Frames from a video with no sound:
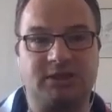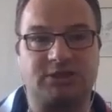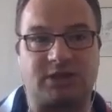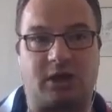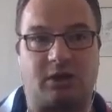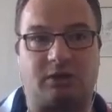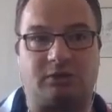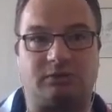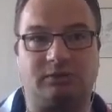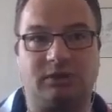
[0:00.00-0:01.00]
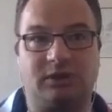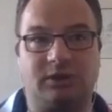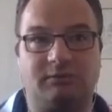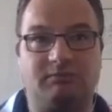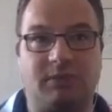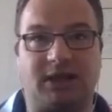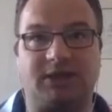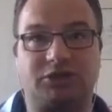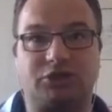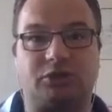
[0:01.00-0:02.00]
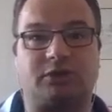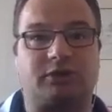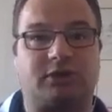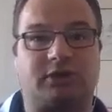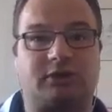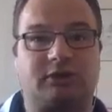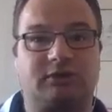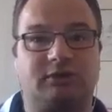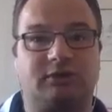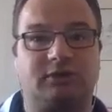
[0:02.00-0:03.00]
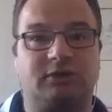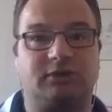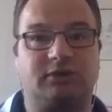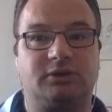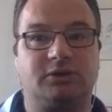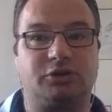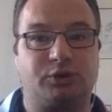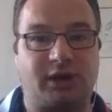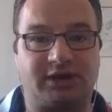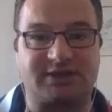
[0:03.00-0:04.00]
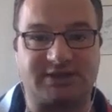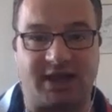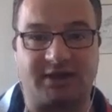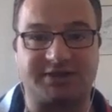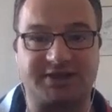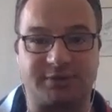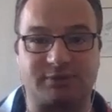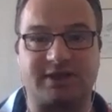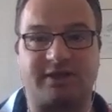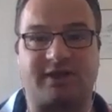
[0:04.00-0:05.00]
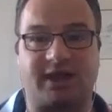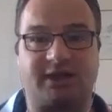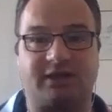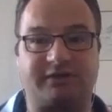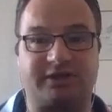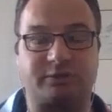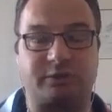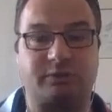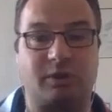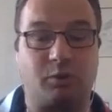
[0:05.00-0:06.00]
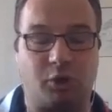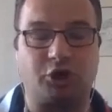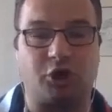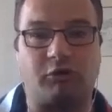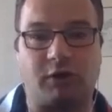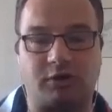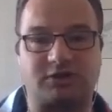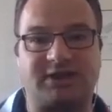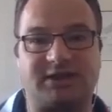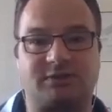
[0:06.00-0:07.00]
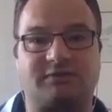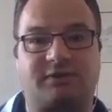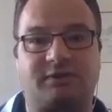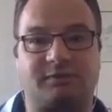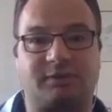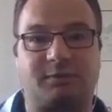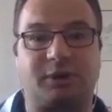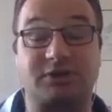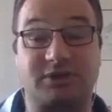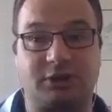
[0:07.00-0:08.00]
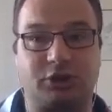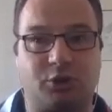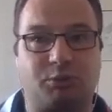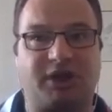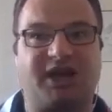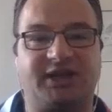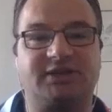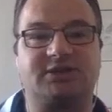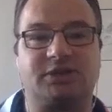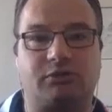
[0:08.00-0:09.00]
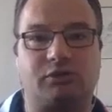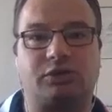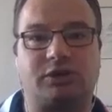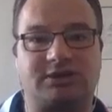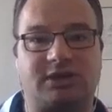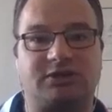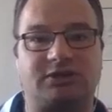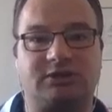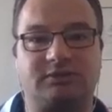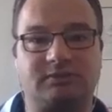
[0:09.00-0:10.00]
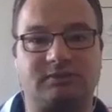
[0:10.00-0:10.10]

So make sure that you understand the skill set of that individual and what your ask is of the person that you're bringing into your organization.